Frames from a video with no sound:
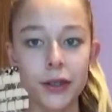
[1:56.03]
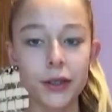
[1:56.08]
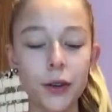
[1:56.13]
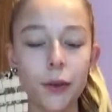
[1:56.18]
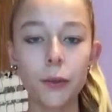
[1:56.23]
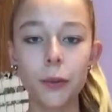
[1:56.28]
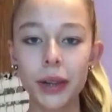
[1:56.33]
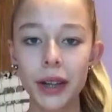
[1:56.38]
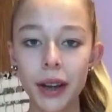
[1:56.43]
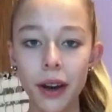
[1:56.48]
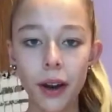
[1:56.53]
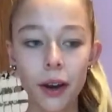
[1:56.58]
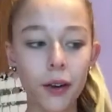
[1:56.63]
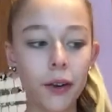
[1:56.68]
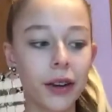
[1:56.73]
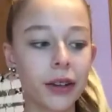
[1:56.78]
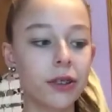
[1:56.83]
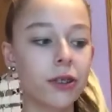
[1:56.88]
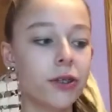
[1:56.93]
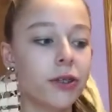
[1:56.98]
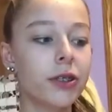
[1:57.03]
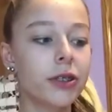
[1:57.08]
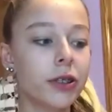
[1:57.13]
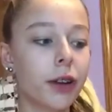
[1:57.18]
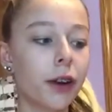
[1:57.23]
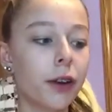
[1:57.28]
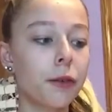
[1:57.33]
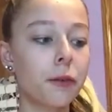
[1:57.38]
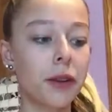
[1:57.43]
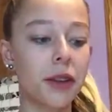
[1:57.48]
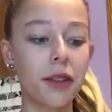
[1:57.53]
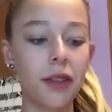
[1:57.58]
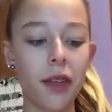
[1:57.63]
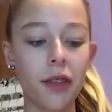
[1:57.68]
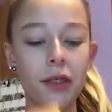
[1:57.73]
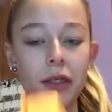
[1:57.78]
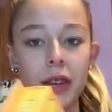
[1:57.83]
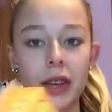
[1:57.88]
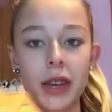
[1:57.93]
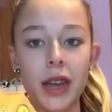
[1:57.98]
so we are going to start with
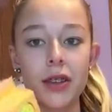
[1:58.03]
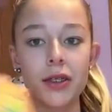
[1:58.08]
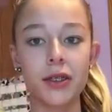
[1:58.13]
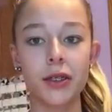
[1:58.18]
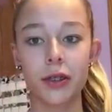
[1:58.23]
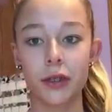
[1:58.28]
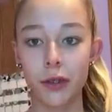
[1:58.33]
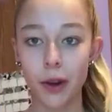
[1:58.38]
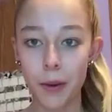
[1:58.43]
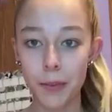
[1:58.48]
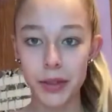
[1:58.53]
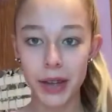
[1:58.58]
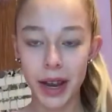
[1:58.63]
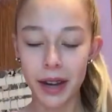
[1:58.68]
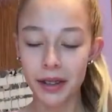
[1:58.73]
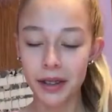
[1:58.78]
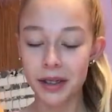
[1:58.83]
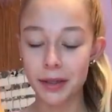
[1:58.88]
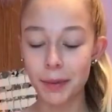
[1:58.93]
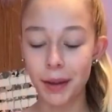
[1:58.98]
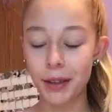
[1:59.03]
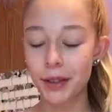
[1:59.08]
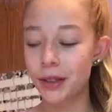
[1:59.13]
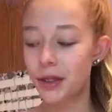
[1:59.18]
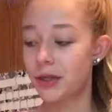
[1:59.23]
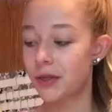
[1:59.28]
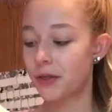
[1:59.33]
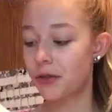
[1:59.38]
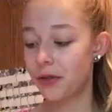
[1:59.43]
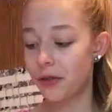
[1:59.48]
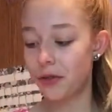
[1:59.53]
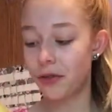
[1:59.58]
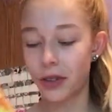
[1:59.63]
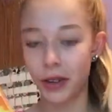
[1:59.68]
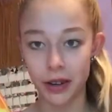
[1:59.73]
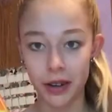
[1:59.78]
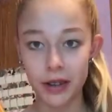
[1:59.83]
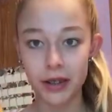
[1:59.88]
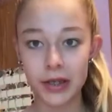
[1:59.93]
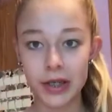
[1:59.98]
the Scrub Daddy sponge
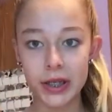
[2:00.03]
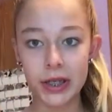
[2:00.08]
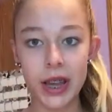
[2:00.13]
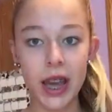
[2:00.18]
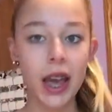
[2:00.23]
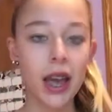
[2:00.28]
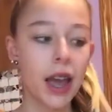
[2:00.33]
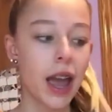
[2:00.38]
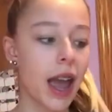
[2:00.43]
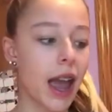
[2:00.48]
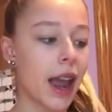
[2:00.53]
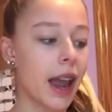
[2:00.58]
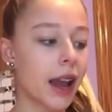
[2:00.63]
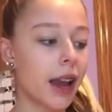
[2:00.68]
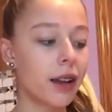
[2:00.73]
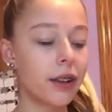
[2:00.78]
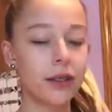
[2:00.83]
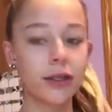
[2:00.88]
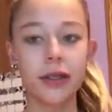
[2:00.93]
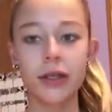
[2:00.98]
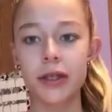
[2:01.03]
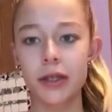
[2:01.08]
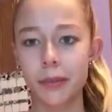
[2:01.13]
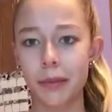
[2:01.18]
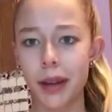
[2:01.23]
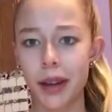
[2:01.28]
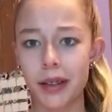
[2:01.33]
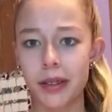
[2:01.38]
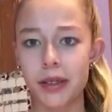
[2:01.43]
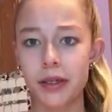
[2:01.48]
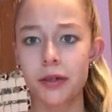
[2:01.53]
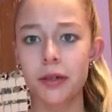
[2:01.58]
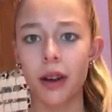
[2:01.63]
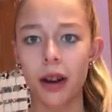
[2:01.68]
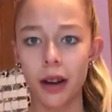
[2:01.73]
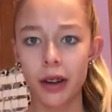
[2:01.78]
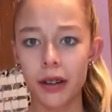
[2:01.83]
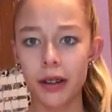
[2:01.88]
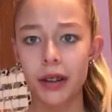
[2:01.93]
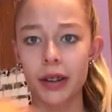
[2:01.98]
first. And the supplies you
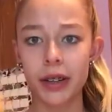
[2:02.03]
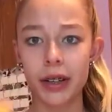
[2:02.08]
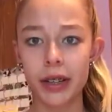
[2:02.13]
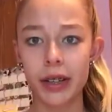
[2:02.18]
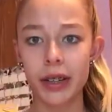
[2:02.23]
are going to